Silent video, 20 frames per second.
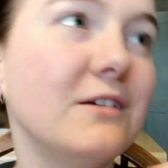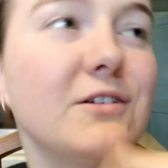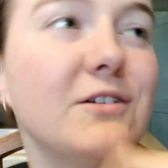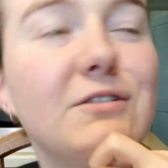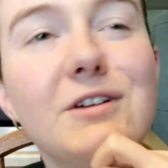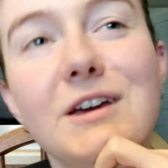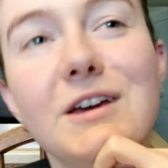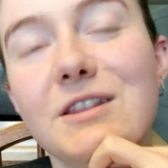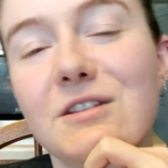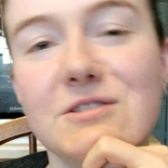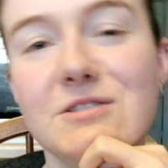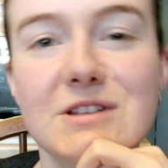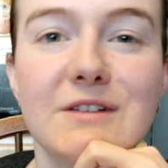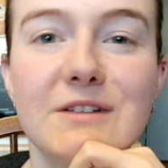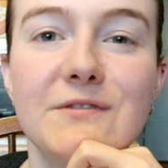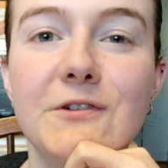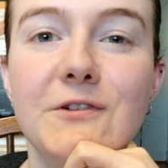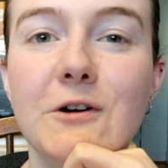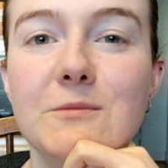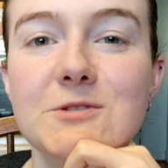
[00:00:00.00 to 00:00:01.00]
you can get those at
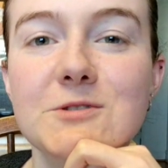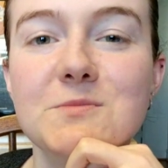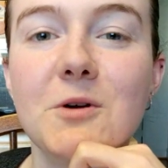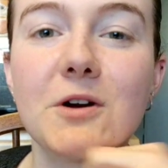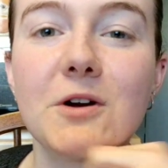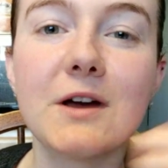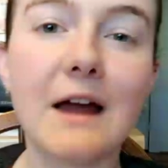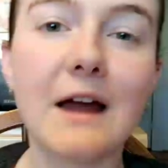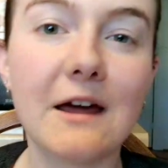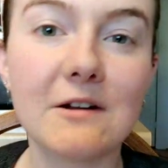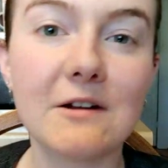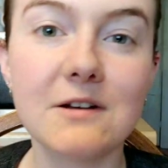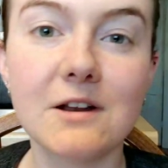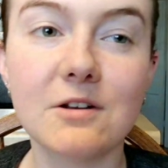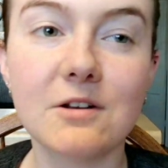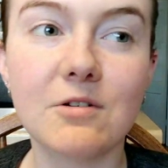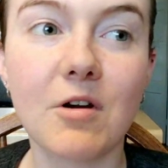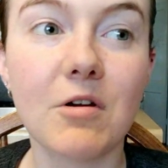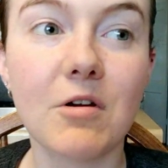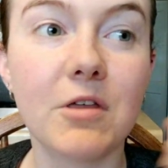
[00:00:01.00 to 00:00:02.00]
the farmer's market, I don't
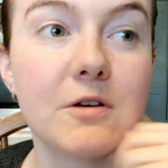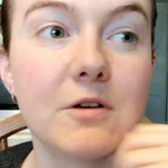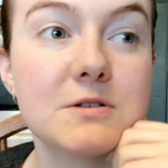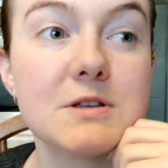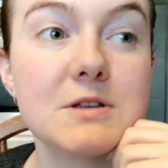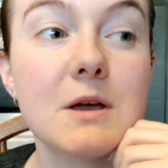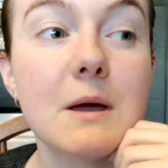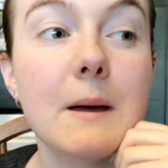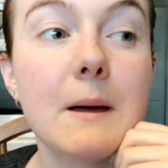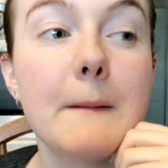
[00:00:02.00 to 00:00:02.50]
need to grow those.